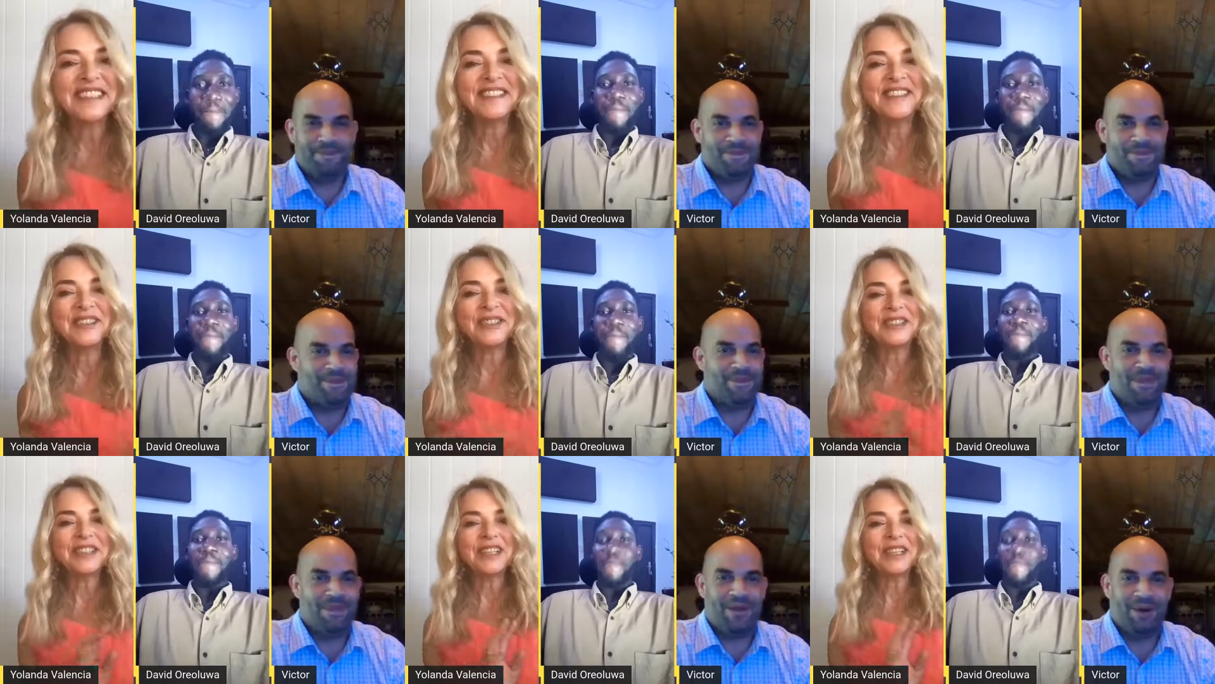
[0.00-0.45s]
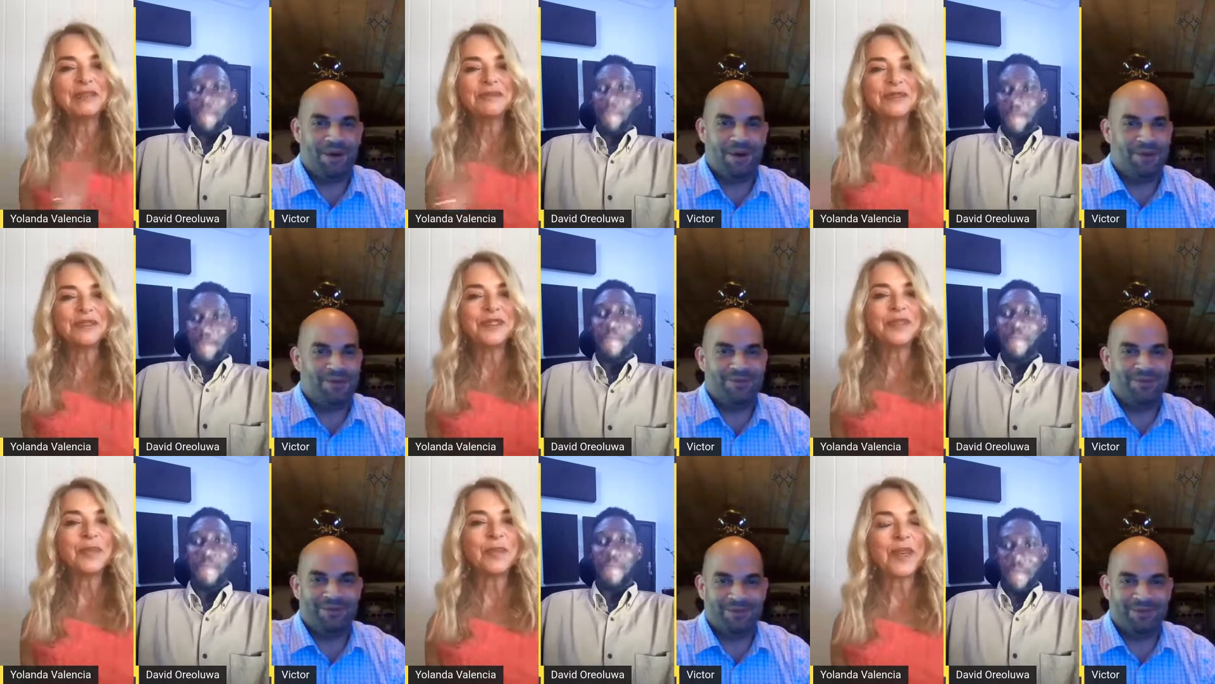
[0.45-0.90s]
Speaker 1: No, no. time
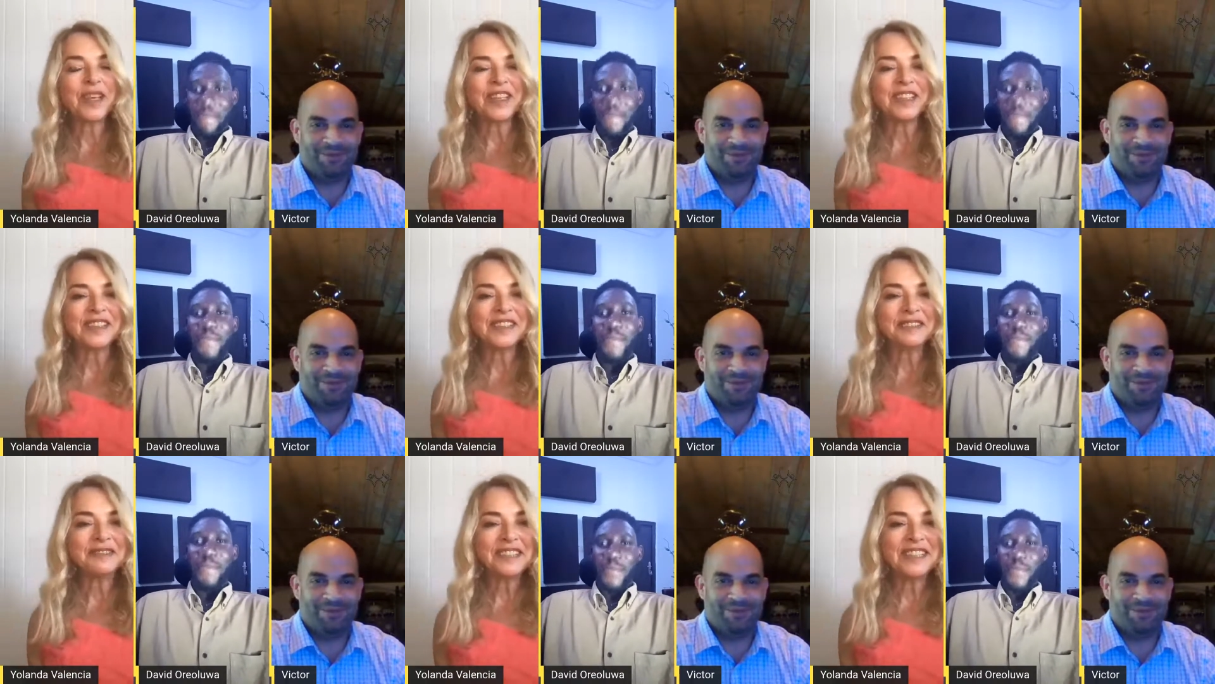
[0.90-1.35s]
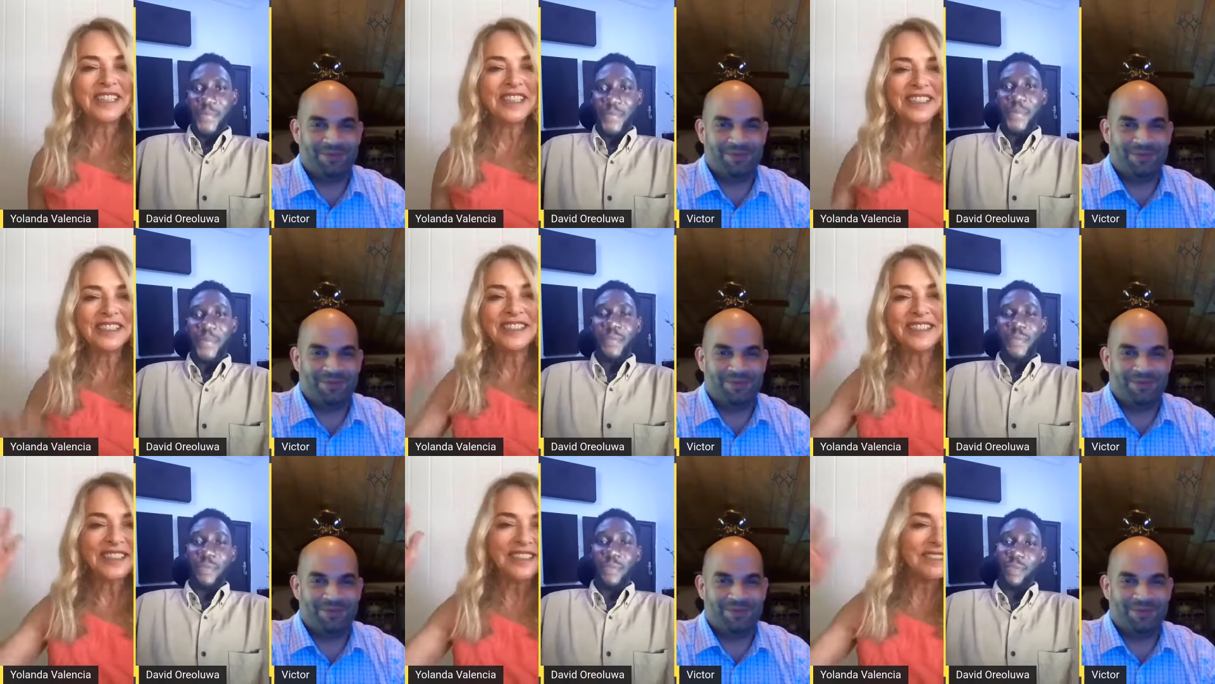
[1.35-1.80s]
or space. We
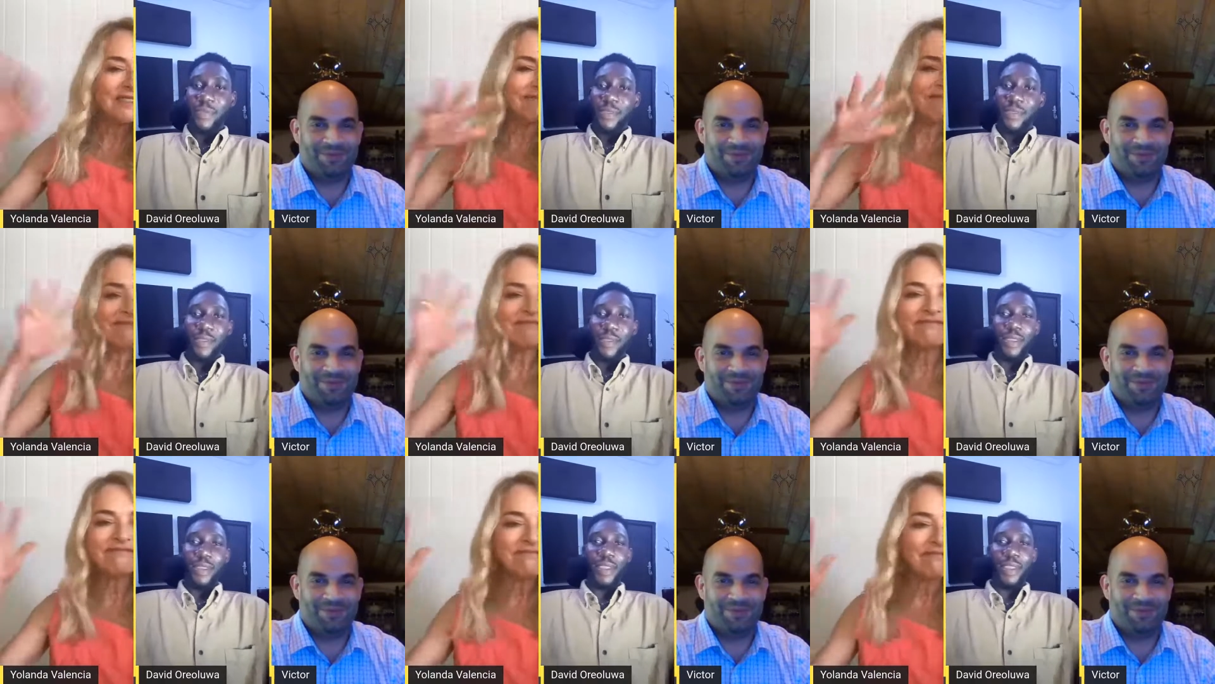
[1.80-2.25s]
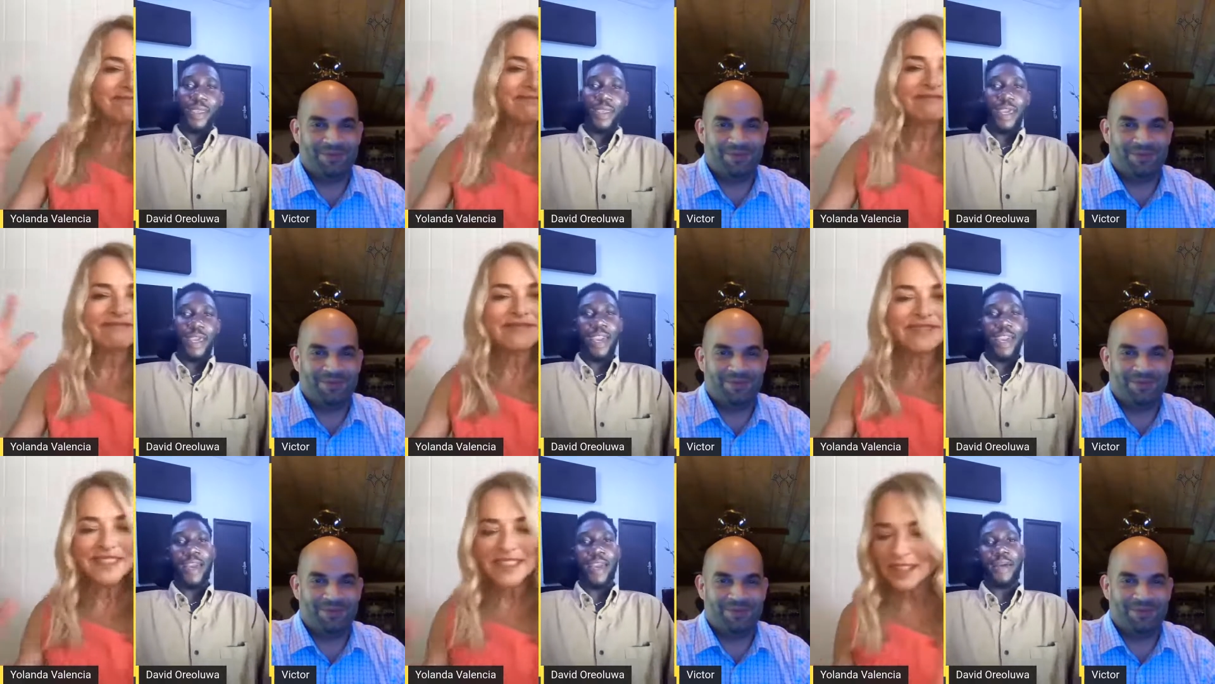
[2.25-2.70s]
are in a yeah.